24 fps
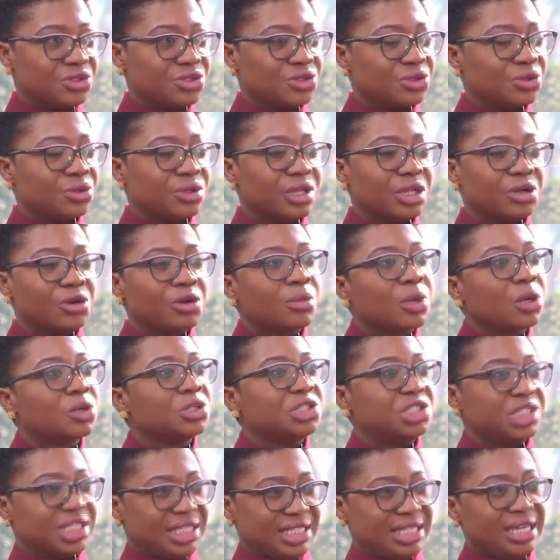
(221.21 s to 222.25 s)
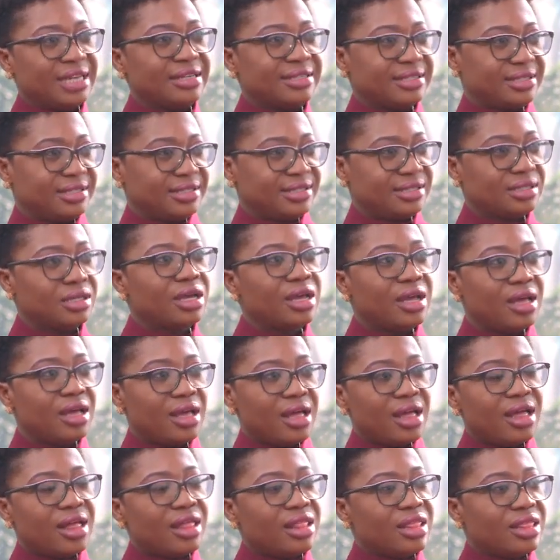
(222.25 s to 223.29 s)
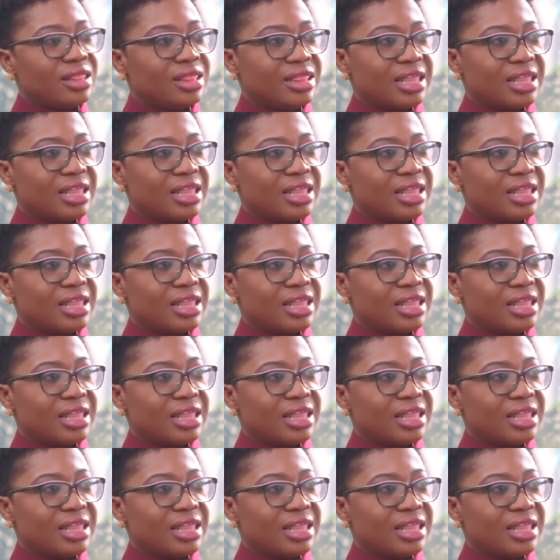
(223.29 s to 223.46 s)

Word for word: So the normal jitters mm.